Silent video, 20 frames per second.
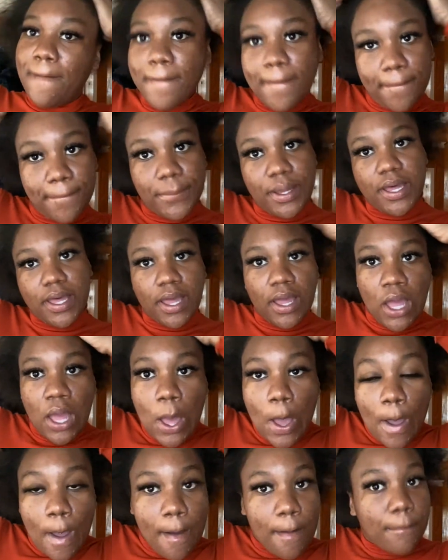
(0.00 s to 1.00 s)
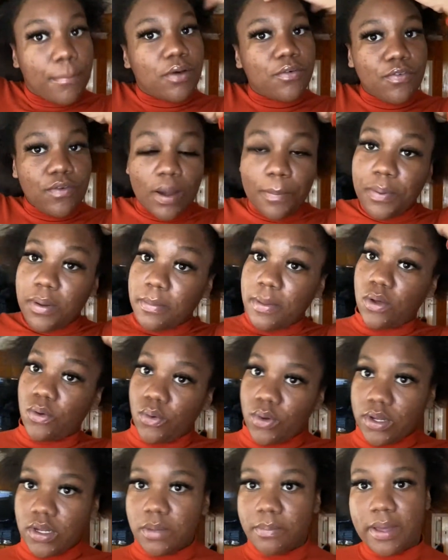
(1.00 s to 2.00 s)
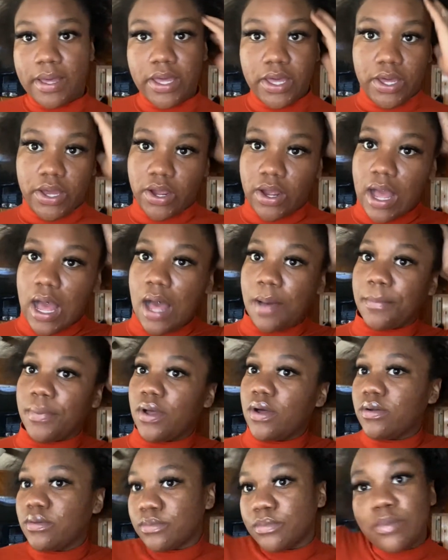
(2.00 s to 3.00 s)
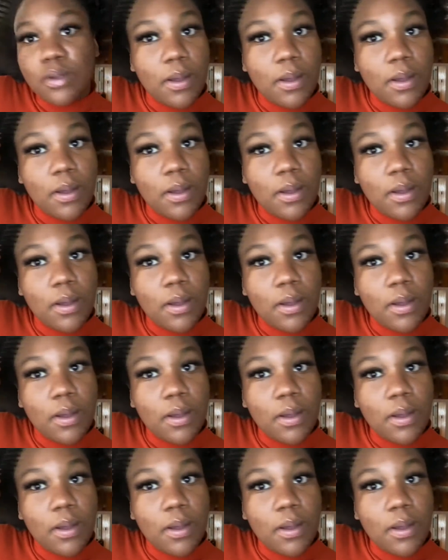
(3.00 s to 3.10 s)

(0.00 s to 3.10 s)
But before I put my oil in my hair, I'm gonna